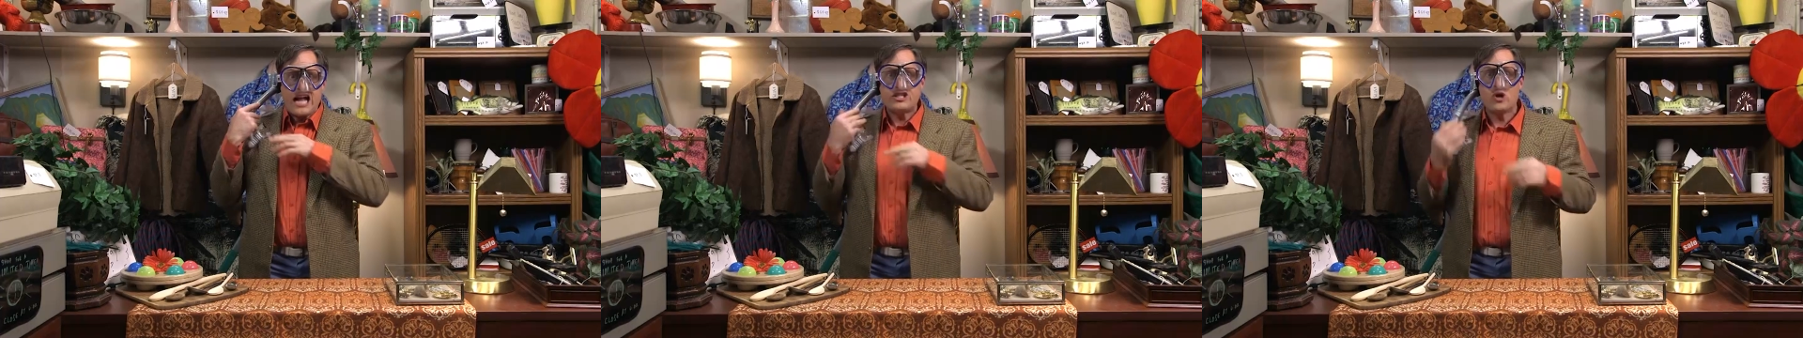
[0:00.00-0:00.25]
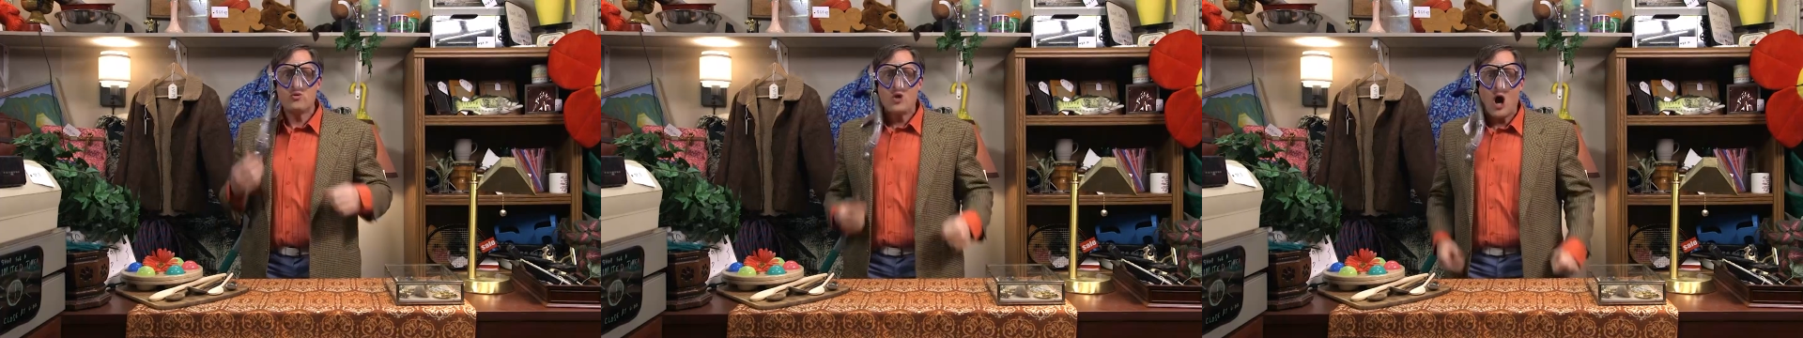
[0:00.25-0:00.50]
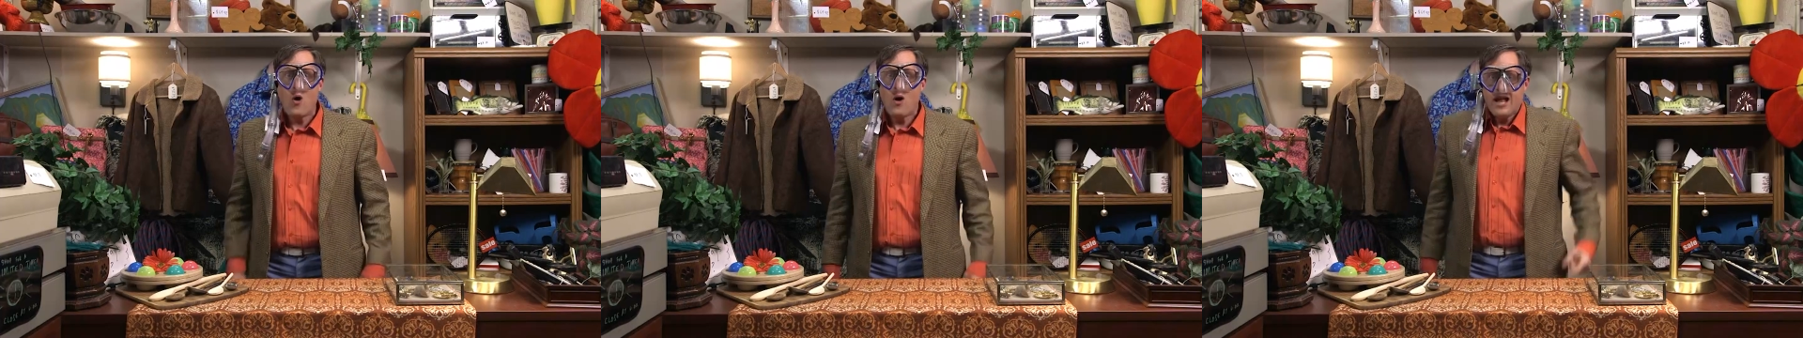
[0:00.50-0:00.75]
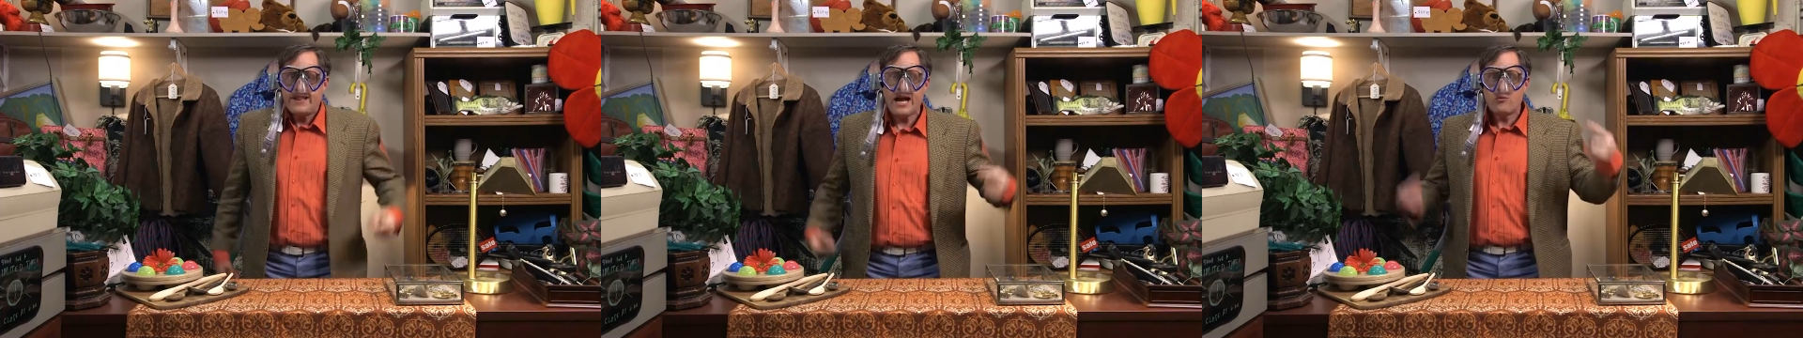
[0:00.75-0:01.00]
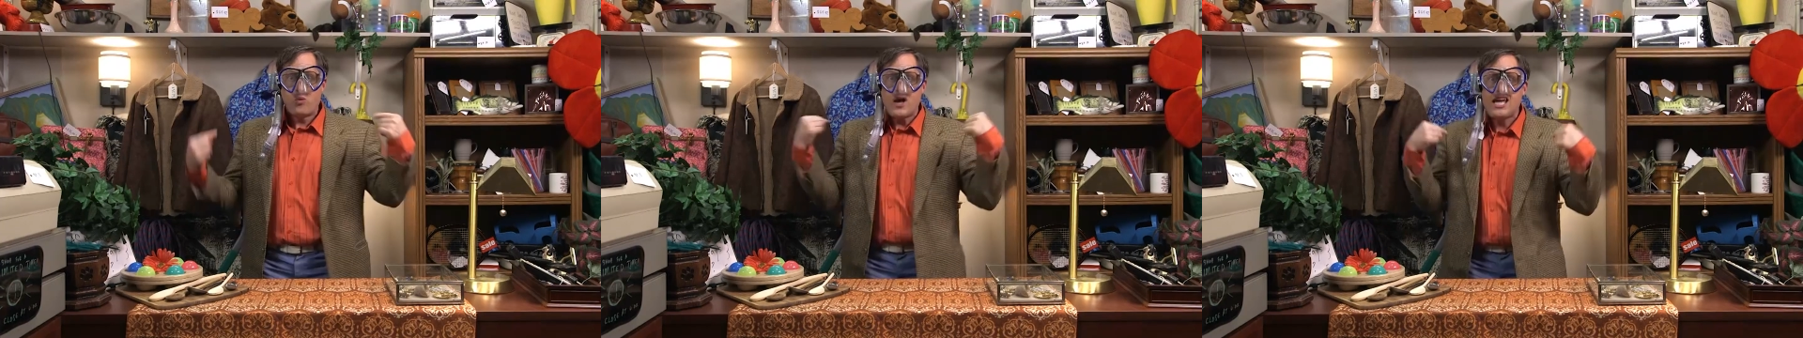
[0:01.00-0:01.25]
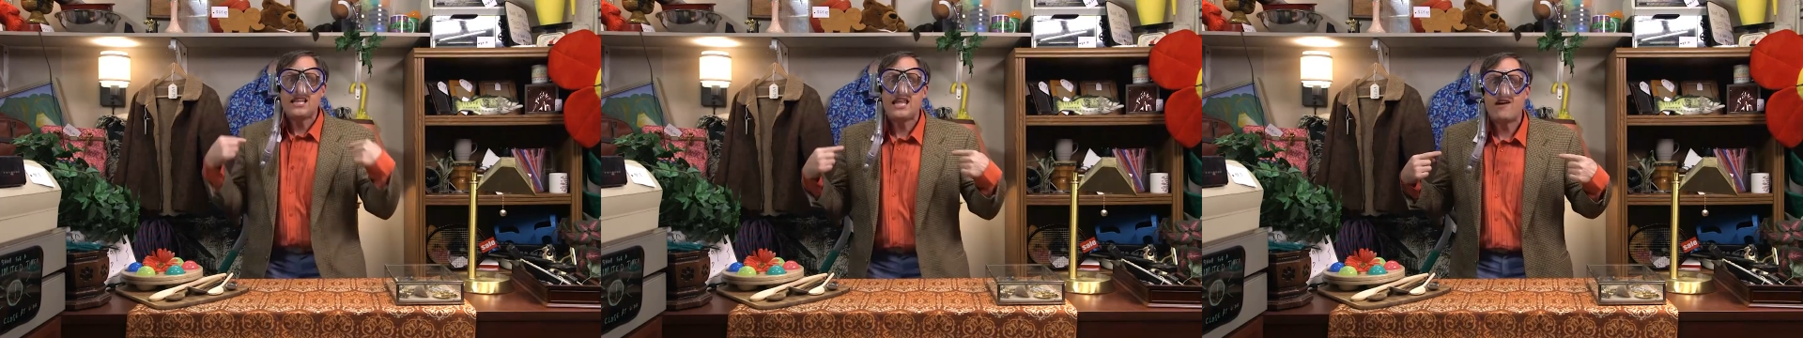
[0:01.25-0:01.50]
Did you know that
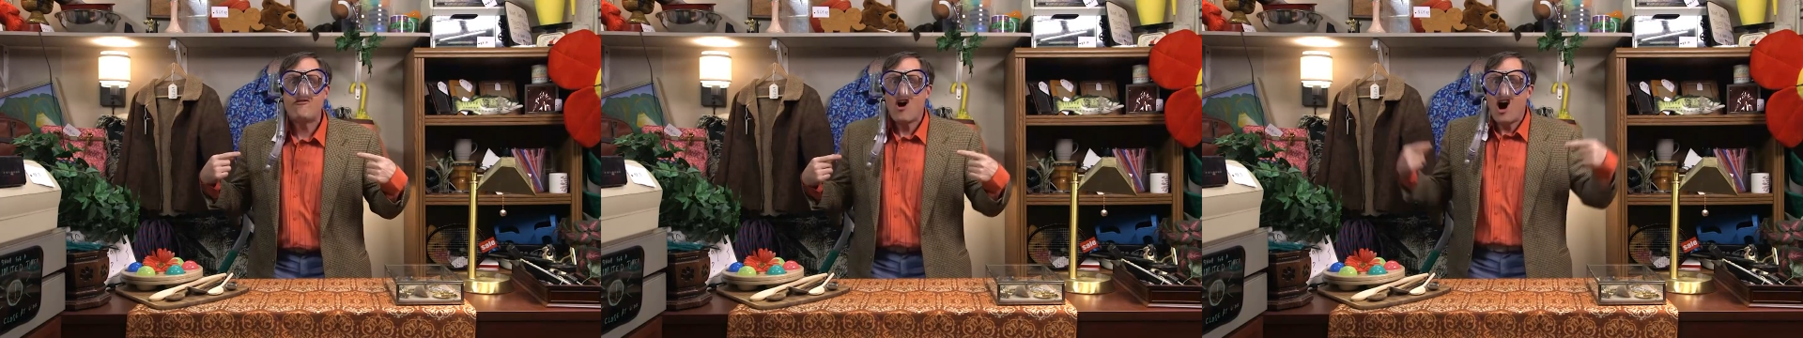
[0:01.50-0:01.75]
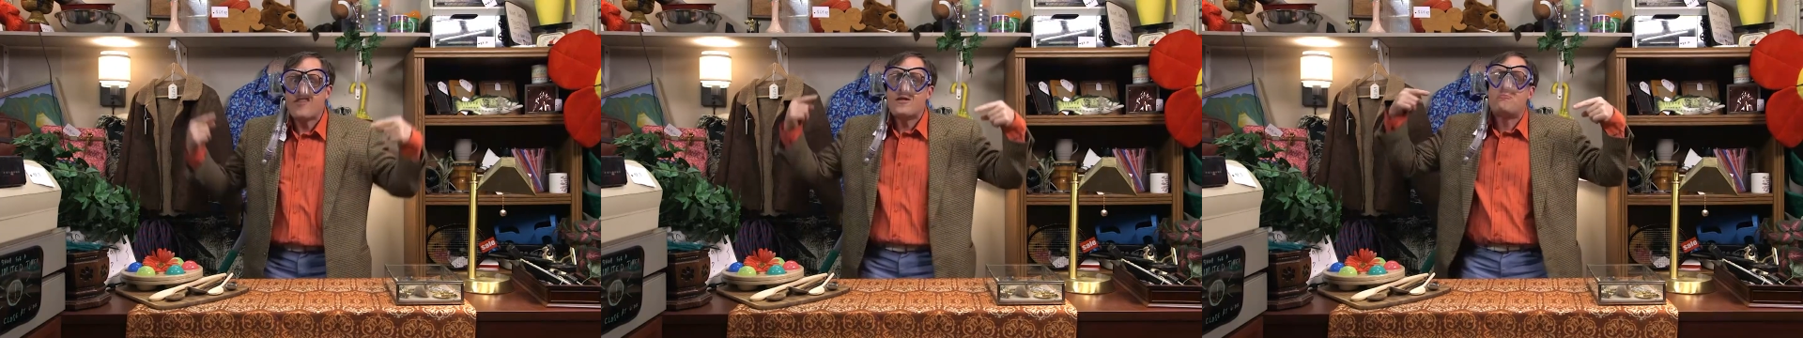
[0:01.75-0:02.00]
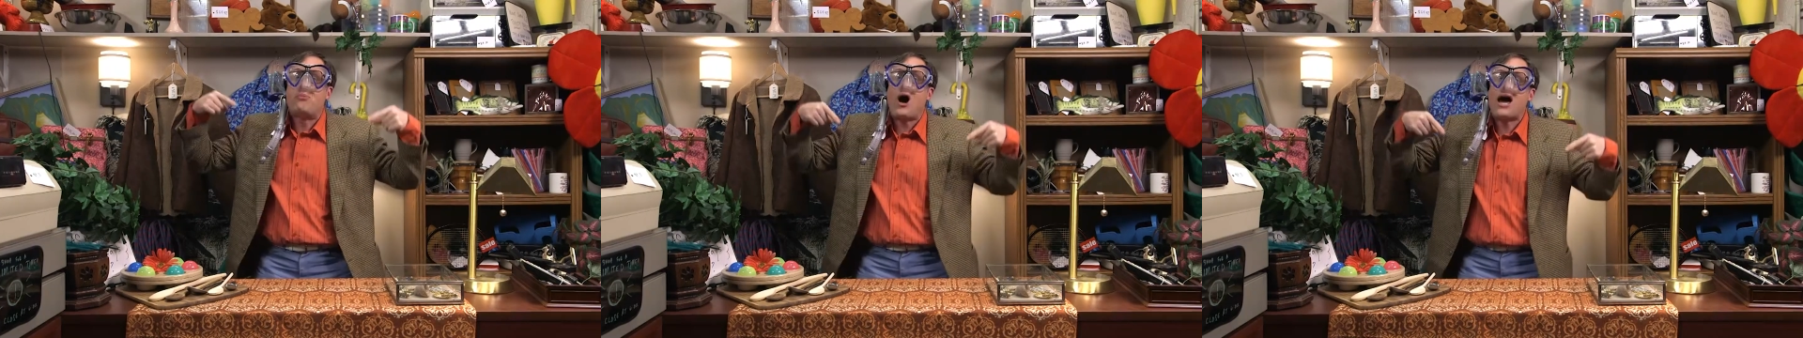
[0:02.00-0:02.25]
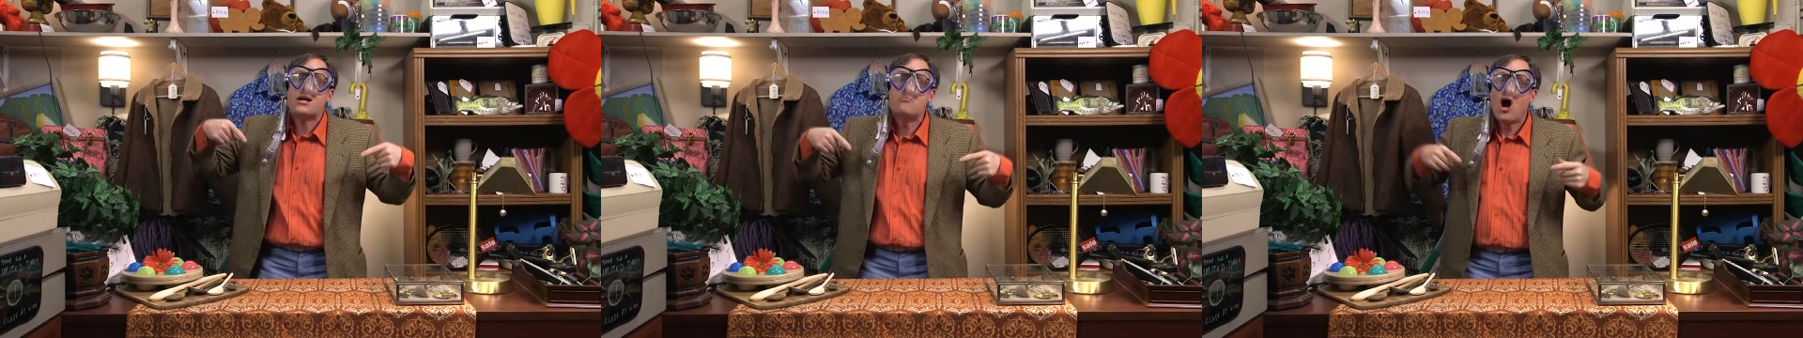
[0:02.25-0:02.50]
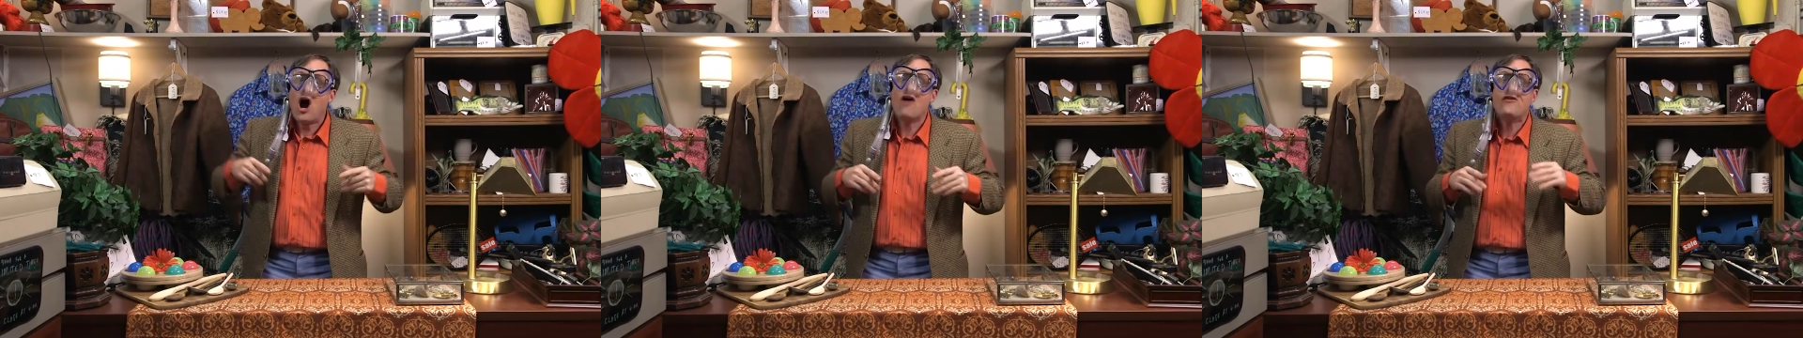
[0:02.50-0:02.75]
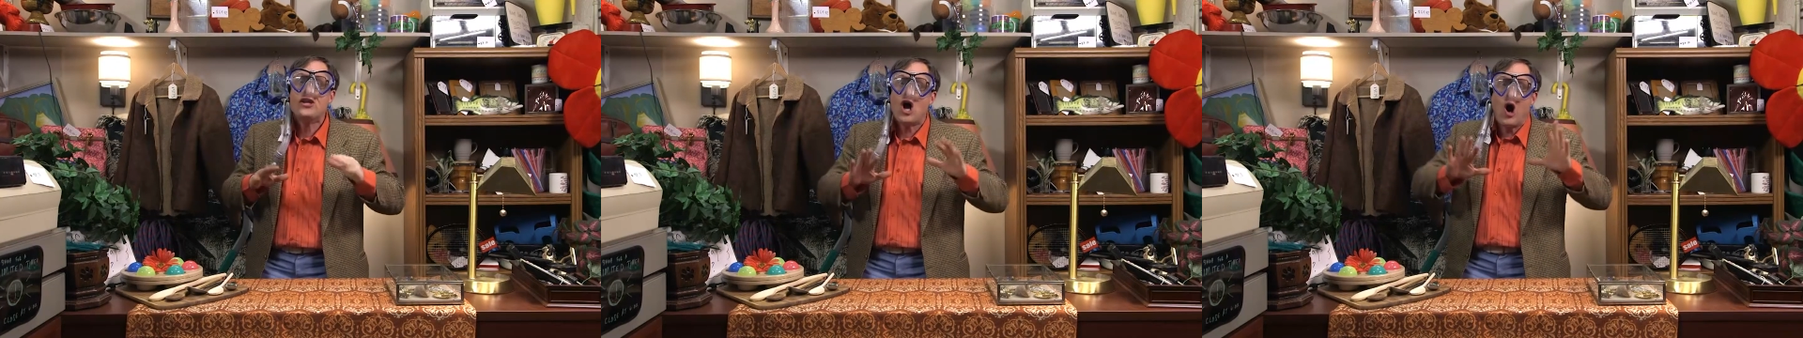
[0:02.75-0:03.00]
we live on the bottom
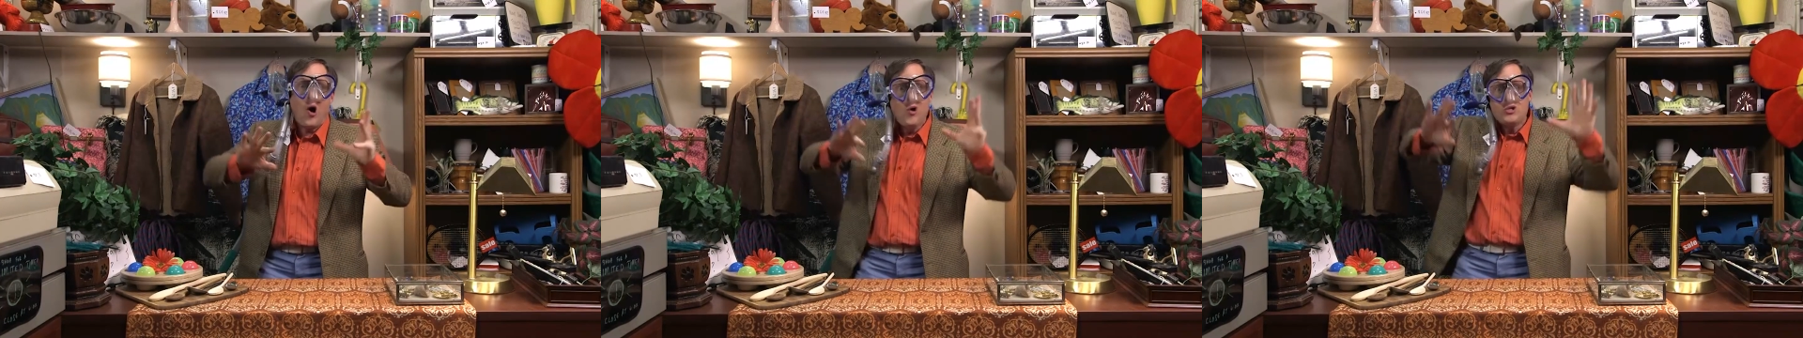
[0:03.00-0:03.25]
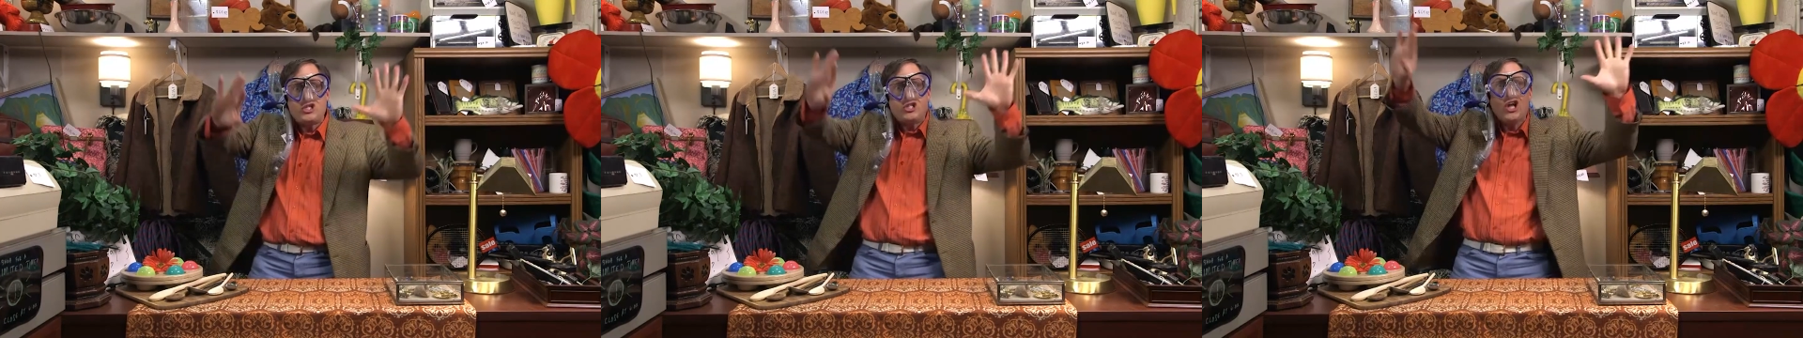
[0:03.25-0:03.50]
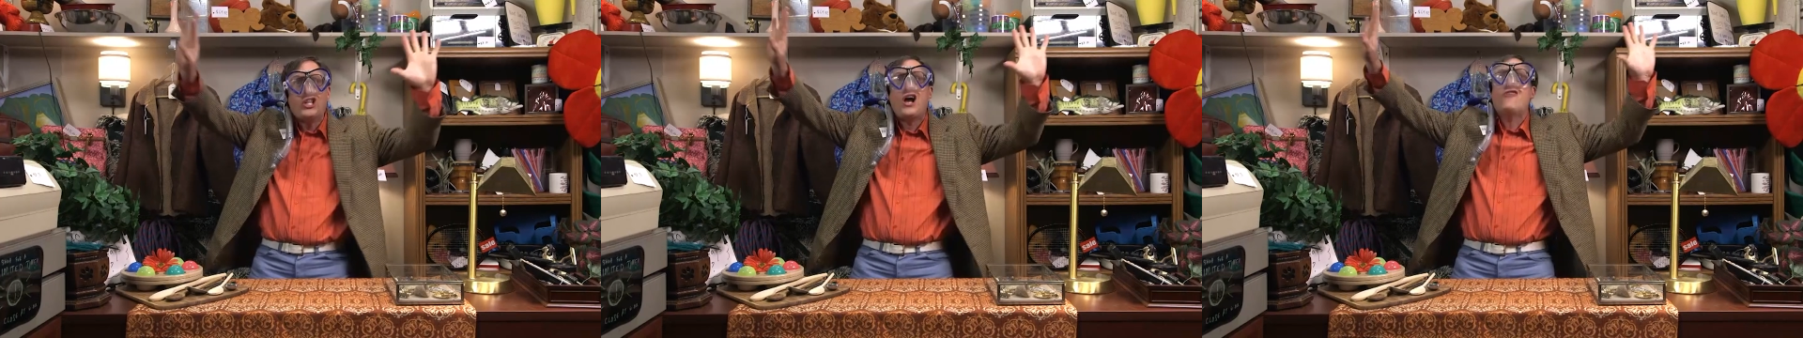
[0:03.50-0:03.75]
of an ocean